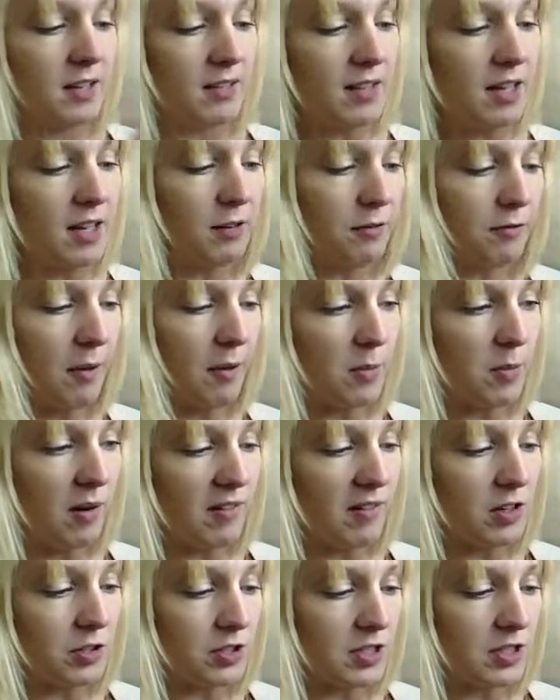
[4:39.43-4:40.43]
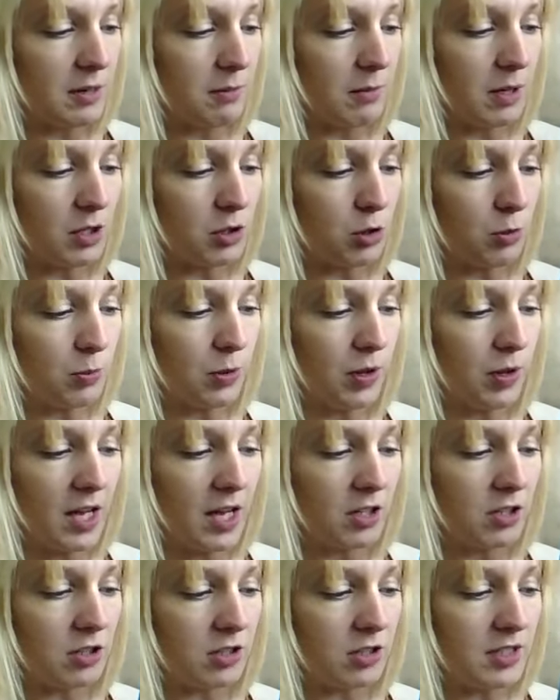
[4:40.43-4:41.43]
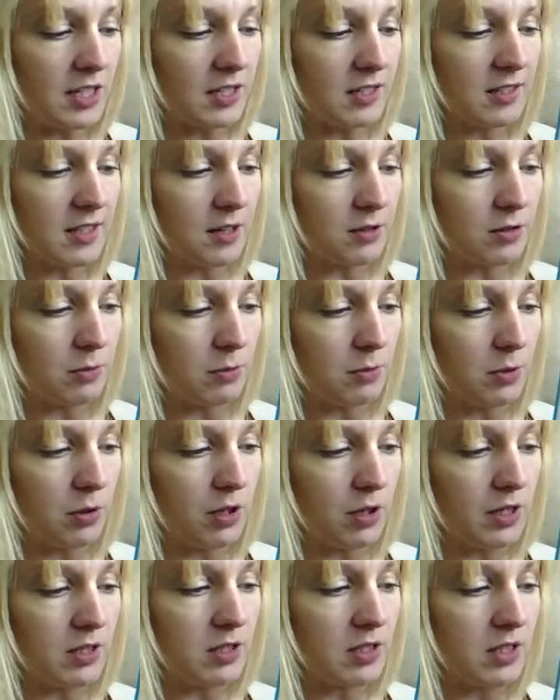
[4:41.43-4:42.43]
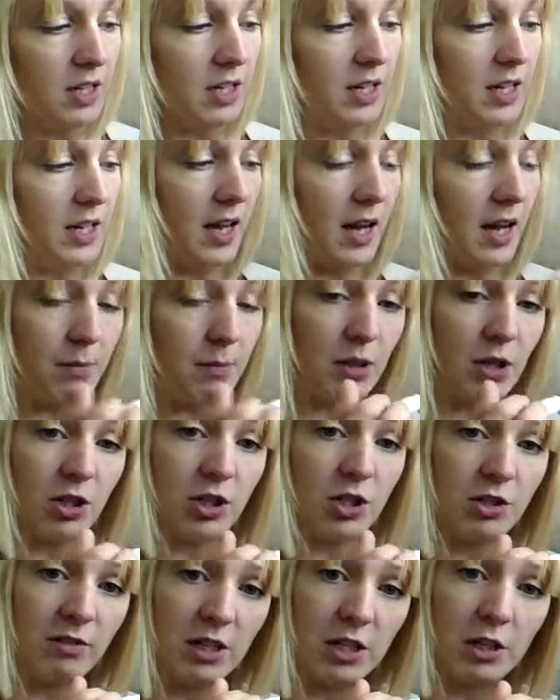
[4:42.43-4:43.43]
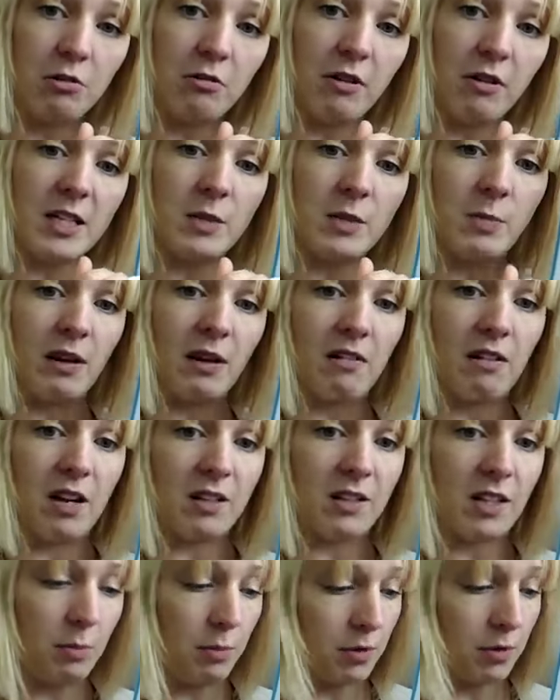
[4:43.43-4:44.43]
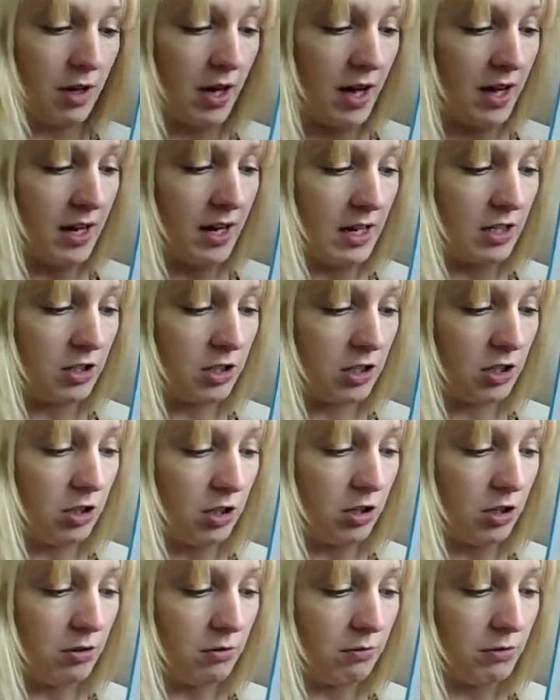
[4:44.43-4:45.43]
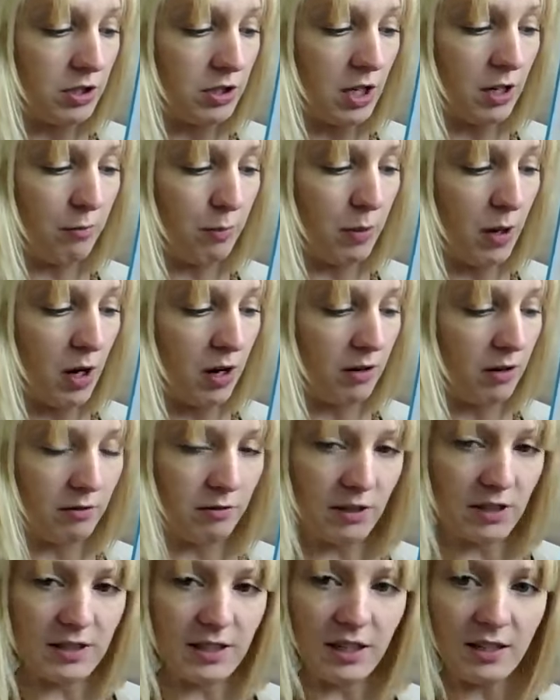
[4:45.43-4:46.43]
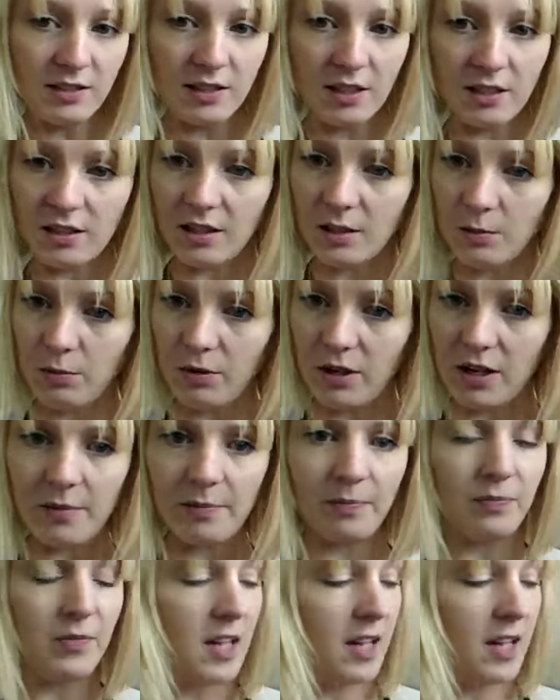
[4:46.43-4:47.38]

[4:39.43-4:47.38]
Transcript: Then in February, your team might double that and do 6,000 points. And because you're in your grace period, they'll put that into your reserve pot. Fantastic. That's brilliant.